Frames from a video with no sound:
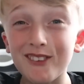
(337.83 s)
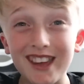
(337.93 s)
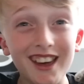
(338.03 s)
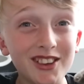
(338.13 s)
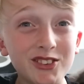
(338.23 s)
I
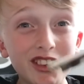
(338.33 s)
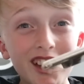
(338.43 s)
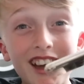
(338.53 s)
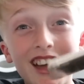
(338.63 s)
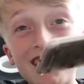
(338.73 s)
guess,
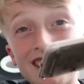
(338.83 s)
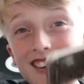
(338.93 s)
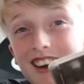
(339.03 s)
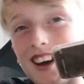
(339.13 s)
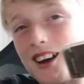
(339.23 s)

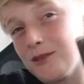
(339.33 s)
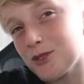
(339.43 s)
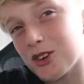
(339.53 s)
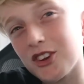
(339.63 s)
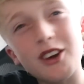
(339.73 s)

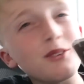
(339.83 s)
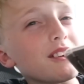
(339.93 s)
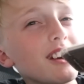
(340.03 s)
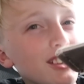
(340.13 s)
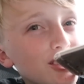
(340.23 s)
and turn
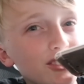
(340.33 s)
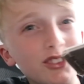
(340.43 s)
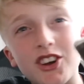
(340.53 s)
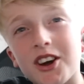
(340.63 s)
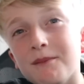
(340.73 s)

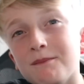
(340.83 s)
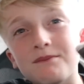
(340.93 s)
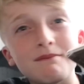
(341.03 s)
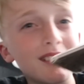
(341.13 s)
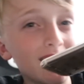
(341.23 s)
notifications
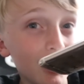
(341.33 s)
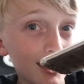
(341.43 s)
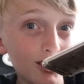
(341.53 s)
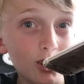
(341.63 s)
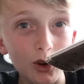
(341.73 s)
on,
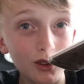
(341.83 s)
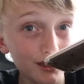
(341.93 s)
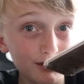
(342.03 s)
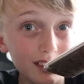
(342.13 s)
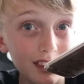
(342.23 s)
like all
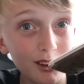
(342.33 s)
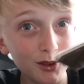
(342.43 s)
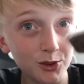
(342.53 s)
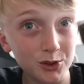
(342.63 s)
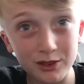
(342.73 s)
his
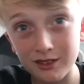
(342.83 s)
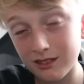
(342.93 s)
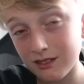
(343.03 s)
videos.